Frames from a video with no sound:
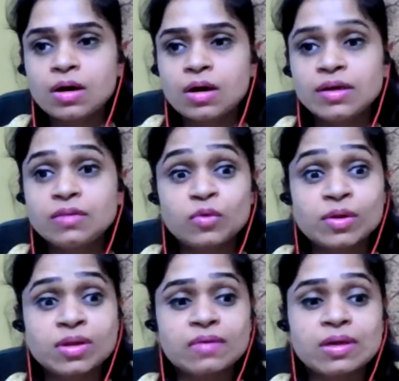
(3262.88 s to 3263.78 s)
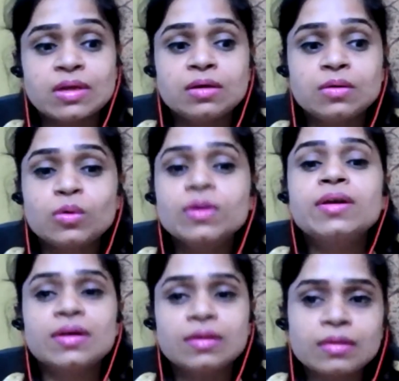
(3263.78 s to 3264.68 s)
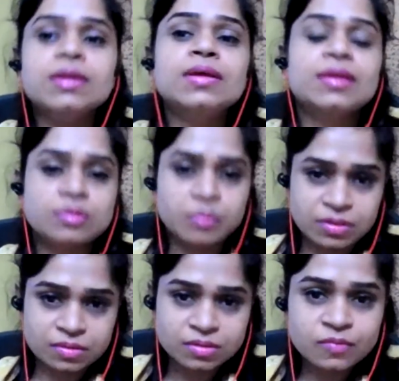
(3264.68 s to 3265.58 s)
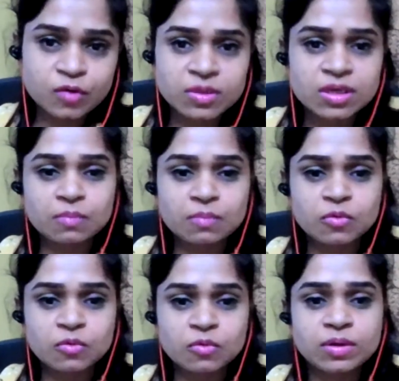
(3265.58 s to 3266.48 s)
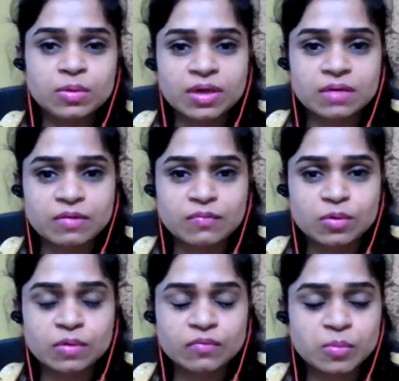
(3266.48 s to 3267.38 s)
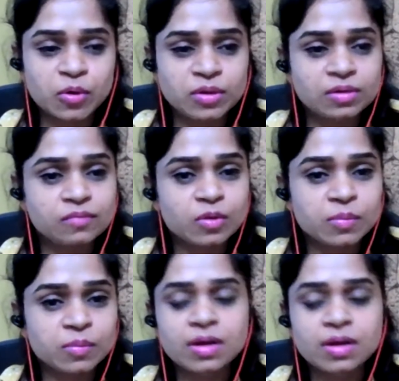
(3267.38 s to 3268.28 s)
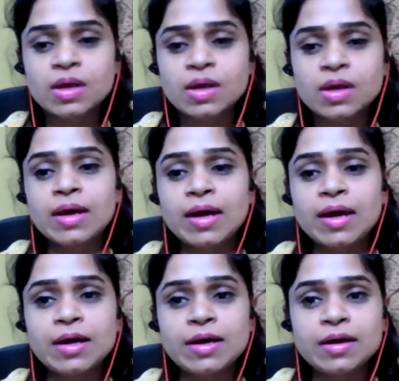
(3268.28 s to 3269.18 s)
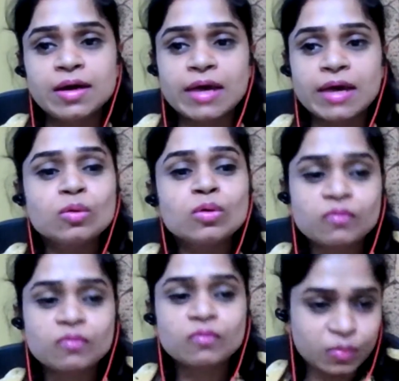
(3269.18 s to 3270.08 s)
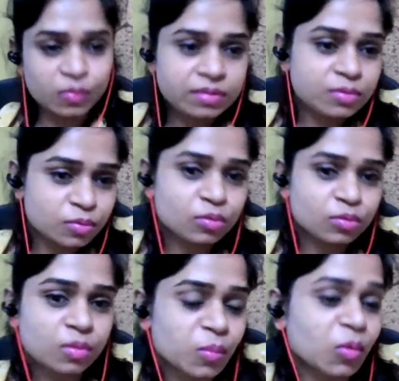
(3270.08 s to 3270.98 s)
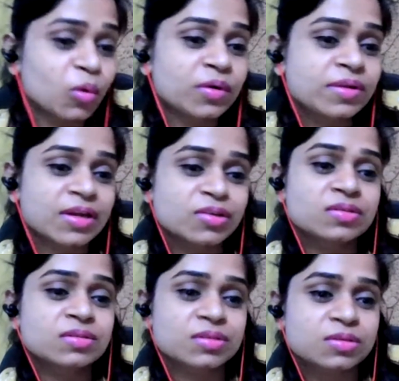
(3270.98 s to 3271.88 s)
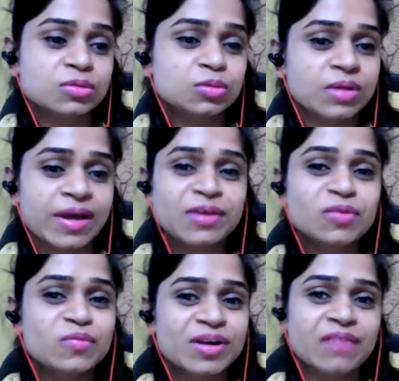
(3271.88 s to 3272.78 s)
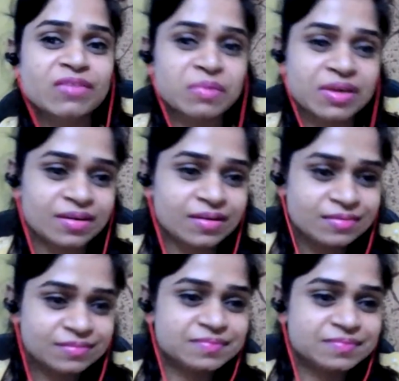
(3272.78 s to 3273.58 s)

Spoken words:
It was a very good learning experience for me. I'm going to take away few of the points from here, and I would look forward to more sessions. So thank you for having me here.